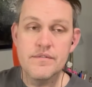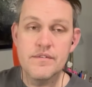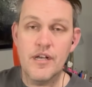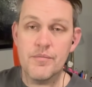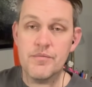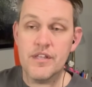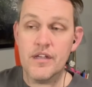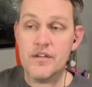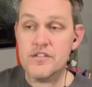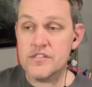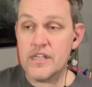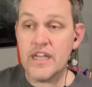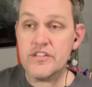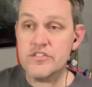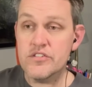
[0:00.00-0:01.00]
up there
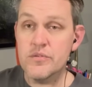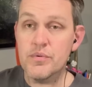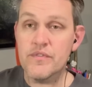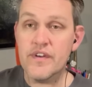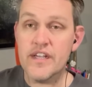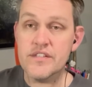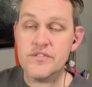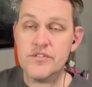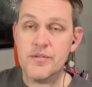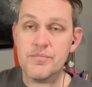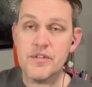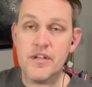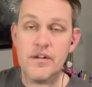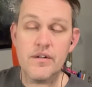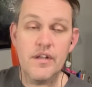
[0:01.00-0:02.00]
slash supervisor
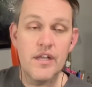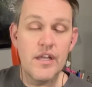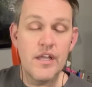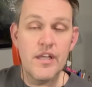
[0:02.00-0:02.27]
up there.